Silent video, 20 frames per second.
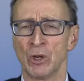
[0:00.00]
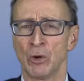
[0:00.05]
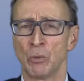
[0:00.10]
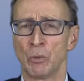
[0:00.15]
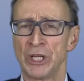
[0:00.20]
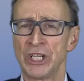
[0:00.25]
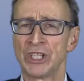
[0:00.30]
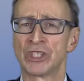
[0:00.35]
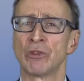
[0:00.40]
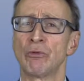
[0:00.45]
We
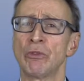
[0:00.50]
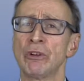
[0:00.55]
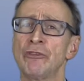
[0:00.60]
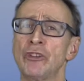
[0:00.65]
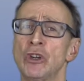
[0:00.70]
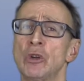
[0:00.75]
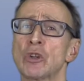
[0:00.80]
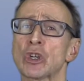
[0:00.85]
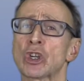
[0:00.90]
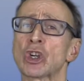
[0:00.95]
need to
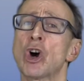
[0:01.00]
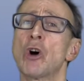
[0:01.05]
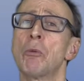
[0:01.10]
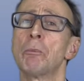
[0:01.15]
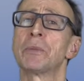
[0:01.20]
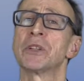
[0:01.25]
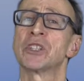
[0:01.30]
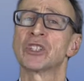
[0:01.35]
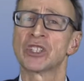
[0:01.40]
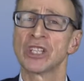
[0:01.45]
review the
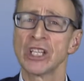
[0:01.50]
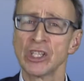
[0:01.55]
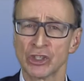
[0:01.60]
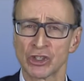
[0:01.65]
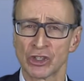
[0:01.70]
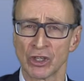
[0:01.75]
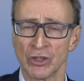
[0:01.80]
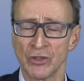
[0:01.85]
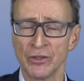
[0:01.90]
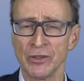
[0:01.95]

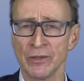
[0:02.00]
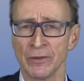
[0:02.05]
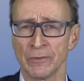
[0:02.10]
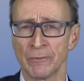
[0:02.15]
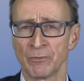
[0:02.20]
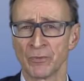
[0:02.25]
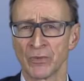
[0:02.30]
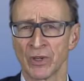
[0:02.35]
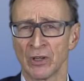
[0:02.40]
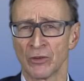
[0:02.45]
competition
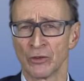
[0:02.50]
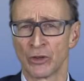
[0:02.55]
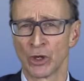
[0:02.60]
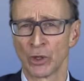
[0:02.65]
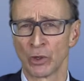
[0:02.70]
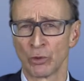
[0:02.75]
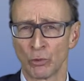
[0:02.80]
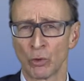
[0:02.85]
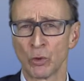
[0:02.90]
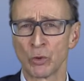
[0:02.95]
that
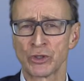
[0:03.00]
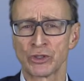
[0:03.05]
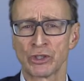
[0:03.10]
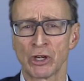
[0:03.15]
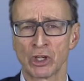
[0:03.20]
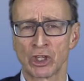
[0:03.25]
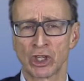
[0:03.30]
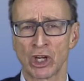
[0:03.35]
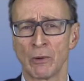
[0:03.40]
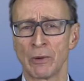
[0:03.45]
are also
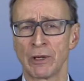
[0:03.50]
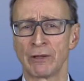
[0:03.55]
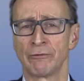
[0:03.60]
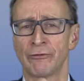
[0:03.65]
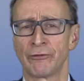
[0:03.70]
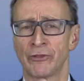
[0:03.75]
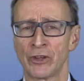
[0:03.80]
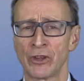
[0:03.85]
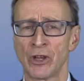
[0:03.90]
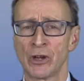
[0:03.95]
going
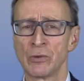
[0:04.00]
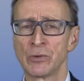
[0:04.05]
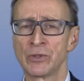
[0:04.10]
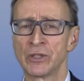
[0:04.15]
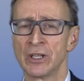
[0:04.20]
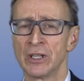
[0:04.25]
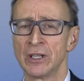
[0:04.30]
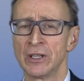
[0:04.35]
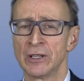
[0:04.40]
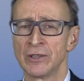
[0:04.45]
for those
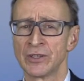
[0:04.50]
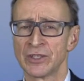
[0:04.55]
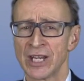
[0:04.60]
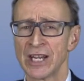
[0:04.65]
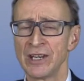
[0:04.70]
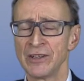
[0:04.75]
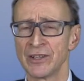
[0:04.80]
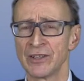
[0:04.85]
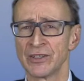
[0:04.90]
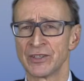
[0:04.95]

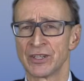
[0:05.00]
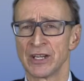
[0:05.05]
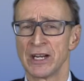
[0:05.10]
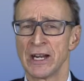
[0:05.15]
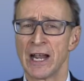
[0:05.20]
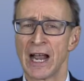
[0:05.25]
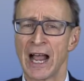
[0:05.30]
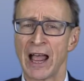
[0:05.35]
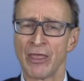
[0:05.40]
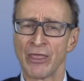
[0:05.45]
tenders.
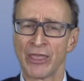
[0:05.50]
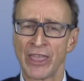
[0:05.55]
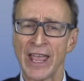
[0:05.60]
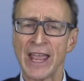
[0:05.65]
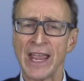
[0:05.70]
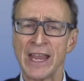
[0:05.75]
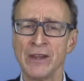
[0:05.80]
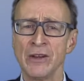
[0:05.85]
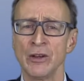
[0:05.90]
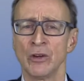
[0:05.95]
And
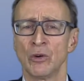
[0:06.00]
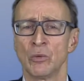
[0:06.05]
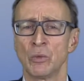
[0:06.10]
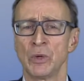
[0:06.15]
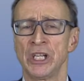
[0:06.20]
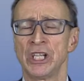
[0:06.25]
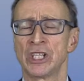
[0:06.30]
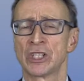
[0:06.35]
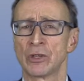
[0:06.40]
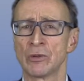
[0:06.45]
then we
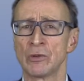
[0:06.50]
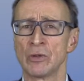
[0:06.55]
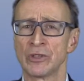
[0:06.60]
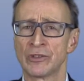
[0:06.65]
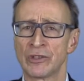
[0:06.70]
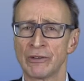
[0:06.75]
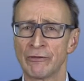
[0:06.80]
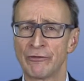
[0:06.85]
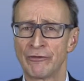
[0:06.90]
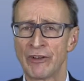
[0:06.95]
need to
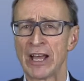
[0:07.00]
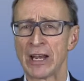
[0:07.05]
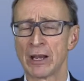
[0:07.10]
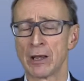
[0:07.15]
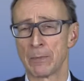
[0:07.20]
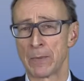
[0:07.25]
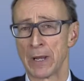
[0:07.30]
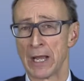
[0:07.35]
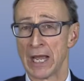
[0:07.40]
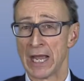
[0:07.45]

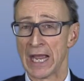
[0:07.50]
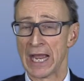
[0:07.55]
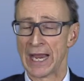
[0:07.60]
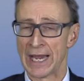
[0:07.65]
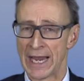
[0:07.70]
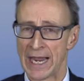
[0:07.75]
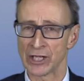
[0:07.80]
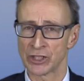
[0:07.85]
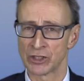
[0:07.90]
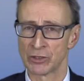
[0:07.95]
develop an
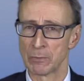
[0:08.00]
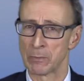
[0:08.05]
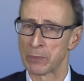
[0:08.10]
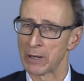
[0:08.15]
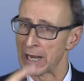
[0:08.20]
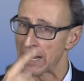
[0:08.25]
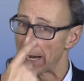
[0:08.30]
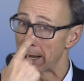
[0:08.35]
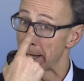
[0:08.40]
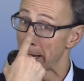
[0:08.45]
action
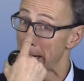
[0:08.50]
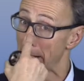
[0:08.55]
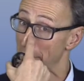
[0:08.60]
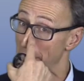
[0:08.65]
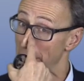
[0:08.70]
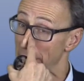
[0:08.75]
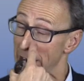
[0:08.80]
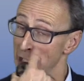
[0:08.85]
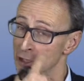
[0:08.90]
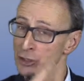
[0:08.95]
plan. And
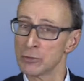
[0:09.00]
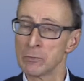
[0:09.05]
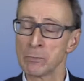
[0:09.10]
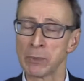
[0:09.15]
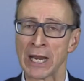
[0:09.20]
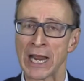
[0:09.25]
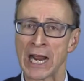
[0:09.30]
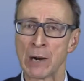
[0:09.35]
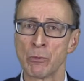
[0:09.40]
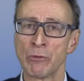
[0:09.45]
the action
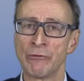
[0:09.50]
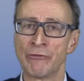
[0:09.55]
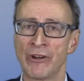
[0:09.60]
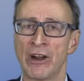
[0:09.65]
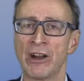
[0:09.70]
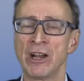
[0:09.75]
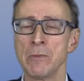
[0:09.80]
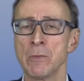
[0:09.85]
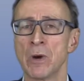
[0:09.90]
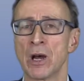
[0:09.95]
plan will
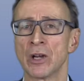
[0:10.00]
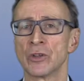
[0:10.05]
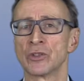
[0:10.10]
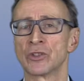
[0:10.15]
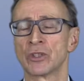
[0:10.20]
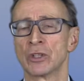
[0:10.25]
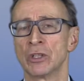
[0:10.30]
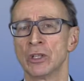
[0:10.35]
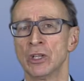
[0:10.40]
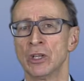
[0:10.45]
very
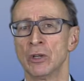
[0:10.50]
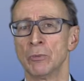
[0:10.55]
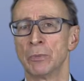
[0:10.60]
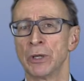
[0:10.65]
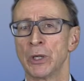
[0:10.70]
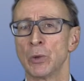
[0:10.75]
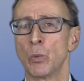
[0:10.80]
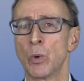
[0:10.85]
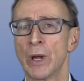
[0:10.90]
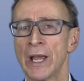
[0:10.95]
much
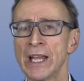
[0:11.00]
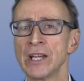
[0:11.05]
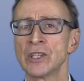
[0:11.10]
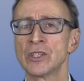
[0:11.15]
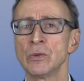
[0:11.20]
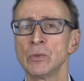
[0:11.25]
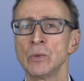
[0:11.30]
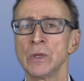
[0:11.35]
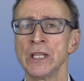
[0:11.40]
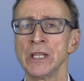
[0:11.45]
be what
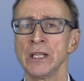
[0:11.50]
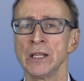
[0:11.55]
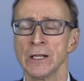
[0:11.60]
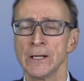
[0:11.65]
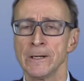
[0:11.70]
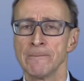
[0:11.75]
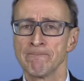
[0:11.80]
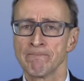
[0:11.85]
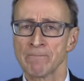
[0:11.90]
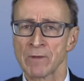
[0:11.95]

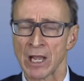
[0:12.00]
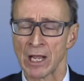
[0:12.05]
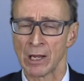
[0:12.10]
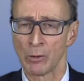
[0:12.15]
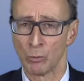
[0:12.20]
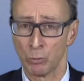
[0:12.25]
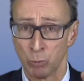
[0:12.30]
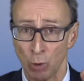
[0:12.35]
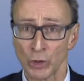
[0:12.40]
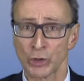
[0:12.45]

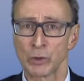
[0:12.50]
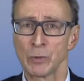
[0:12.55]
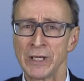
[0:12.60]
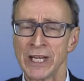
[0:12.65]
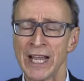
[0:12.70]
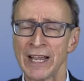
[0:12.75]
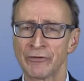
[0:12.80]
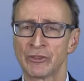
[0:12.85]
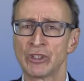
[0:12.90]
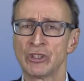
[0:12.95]
do we
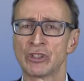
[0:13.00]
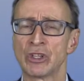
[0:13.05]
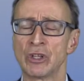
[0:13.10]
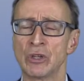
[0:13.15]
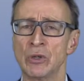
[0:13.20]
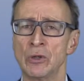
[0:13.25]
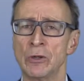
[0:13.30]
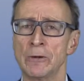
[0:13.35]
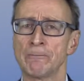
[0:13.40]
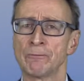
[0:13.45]
have to
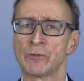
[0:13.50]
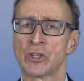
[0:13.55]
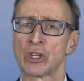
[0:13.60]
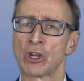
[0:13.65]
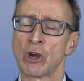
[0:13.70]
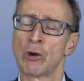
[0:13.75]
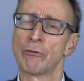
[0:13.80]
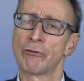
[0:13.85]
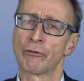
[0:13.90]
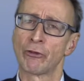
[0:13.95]
do to
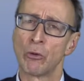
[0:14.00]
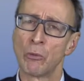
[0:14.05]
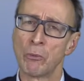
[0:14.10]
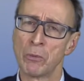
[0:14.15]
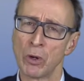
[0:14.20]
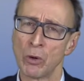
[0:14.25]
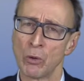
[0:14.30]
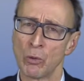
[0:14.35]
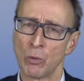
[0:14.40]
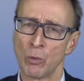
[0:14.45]
go from
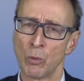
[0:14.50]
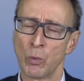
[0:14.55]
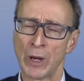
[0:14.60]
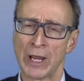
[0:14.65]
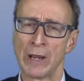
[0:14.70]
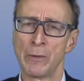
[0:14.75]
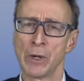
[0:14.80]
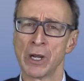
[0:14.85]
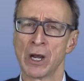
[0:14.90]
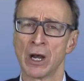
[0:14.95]
where we